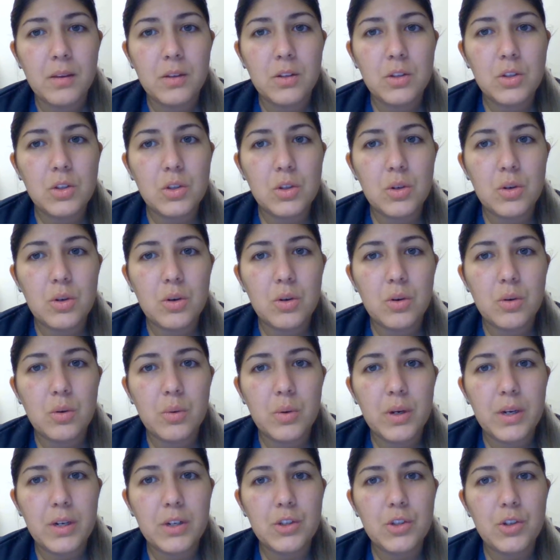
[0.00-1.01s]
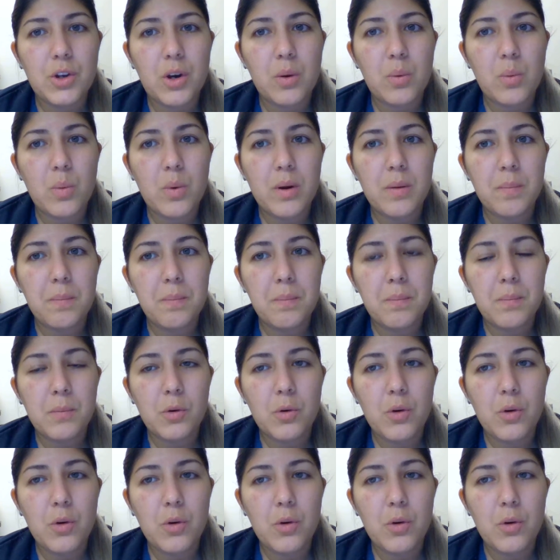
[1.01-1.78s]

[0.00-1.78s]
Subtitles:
So we're going to start 1